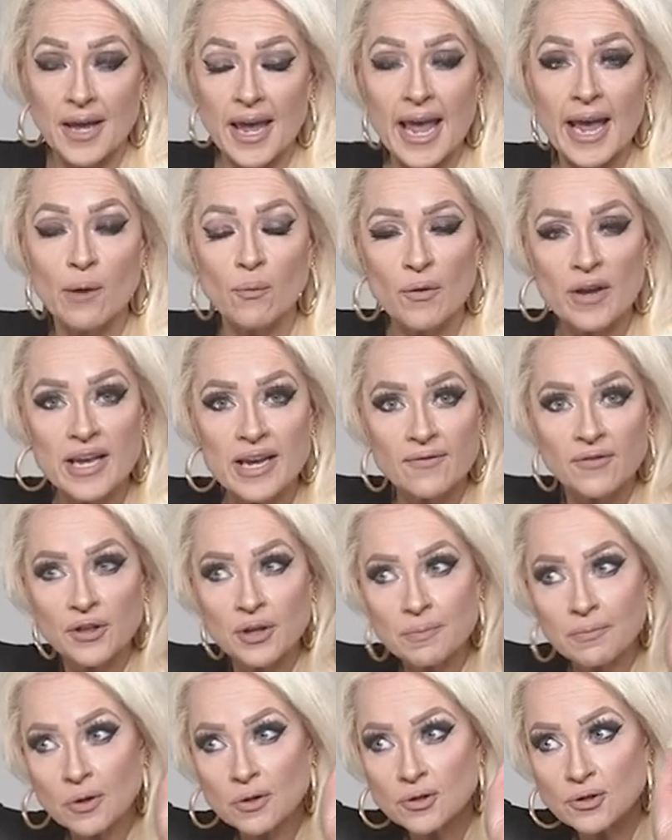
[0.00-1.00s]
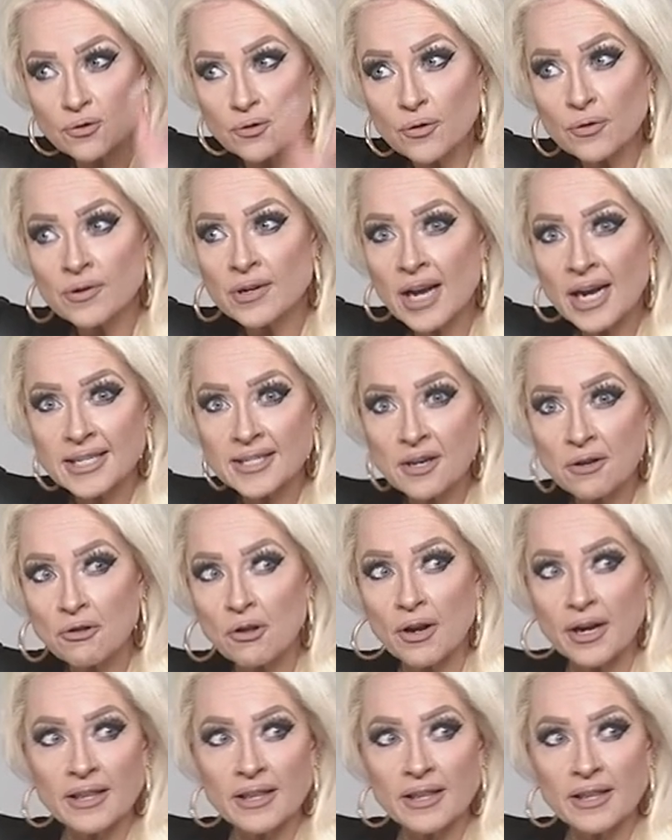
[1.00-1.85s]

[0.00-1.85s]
And we give you the most scrutinizing look.